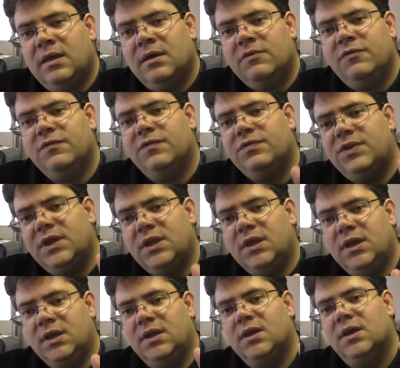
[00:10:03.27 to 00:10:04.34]
If
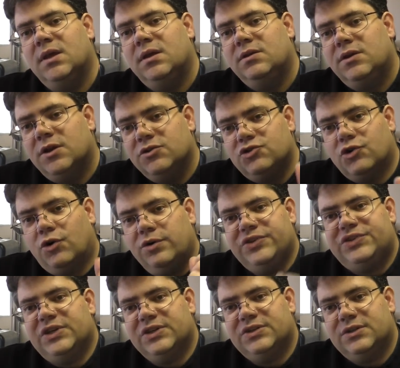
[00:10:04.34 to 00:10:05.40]
the control
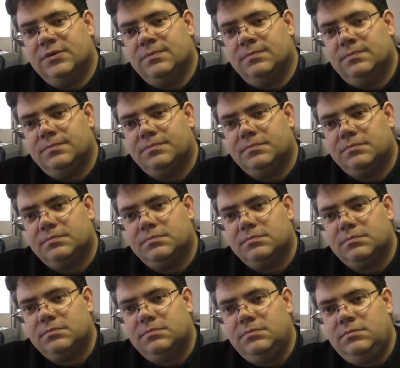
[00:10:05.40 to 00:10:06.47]
system,
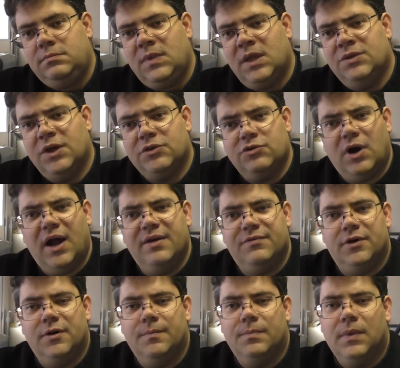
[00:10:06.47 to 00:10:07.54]
the
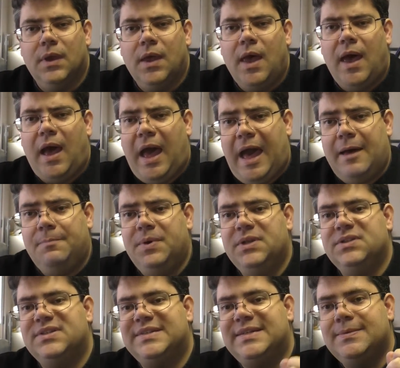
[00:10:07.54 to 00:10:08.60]
driver,
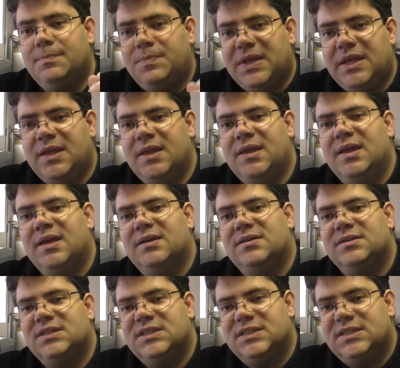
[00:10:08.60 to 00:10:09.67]
happens to be
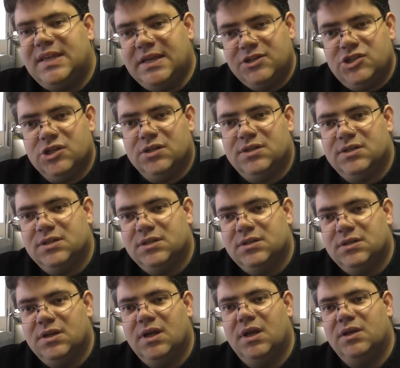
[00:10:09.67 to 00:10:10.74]
sentient,
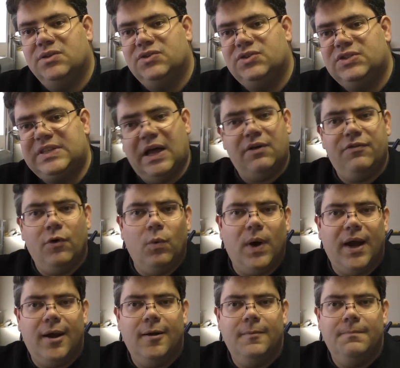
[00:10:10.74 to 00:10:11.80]

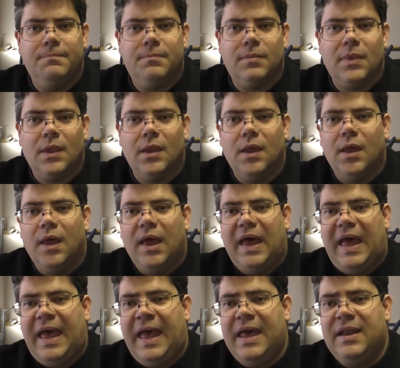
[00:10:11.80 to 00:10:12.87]
self-aware,
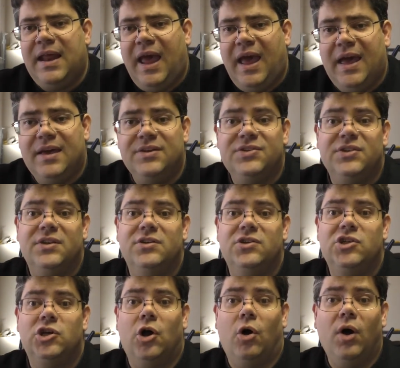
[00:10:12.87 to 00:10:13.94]
and has
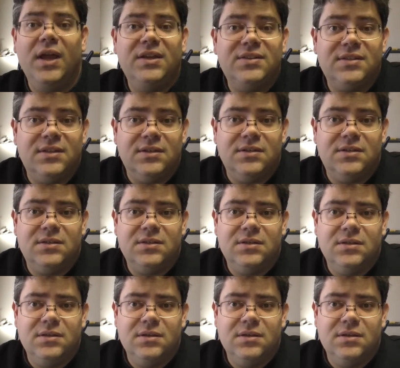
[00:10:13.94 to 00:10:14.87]
choices